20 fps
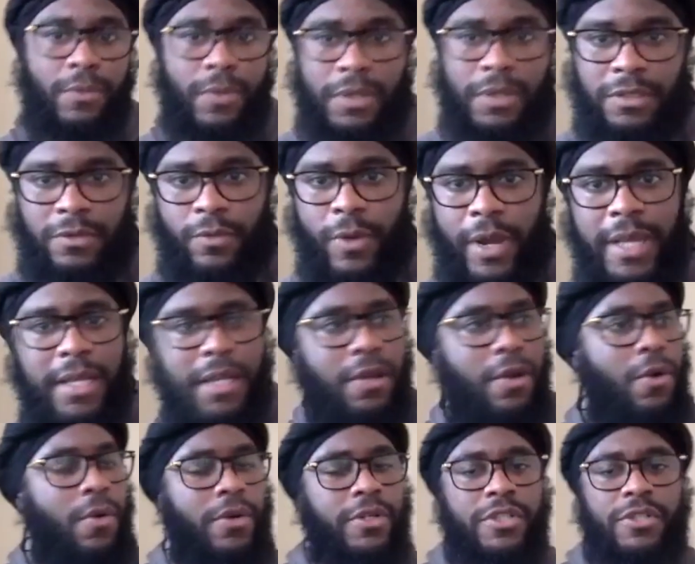with this
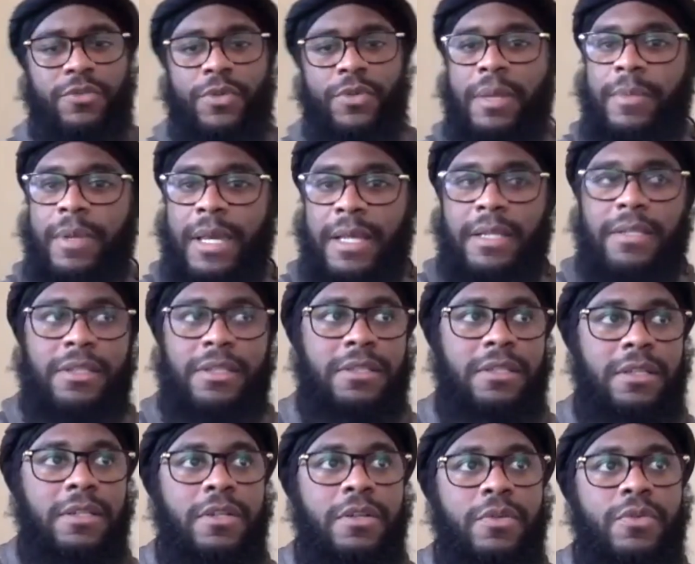radio or streaming, and just
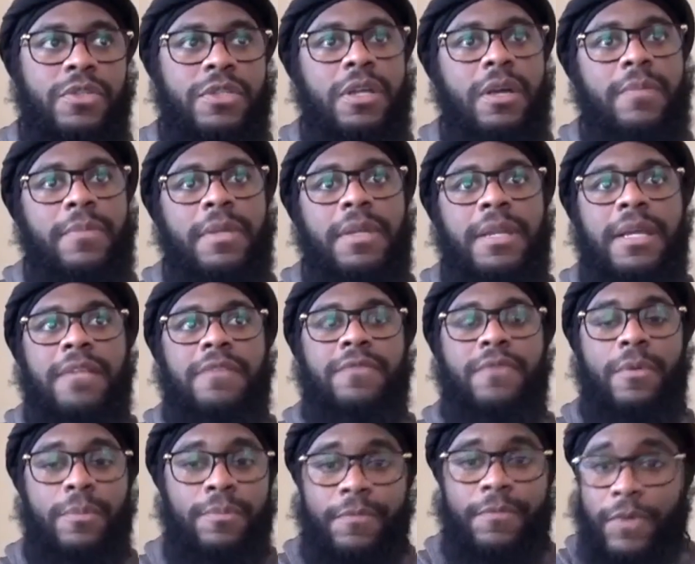to do something that's
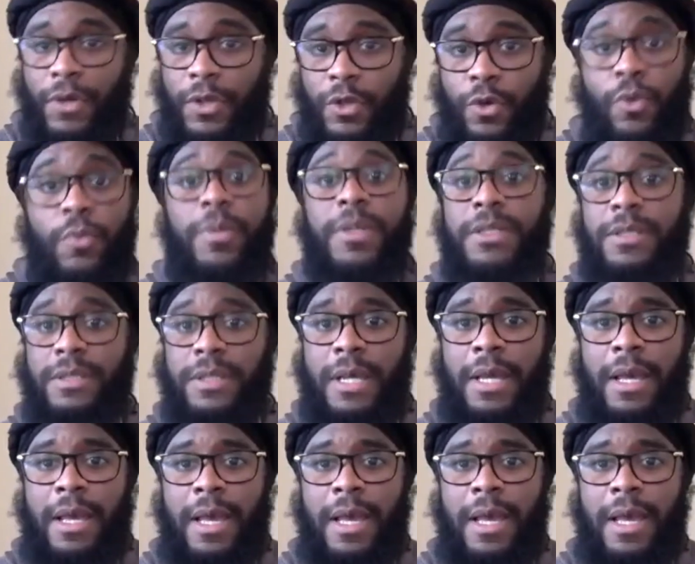for, for humans,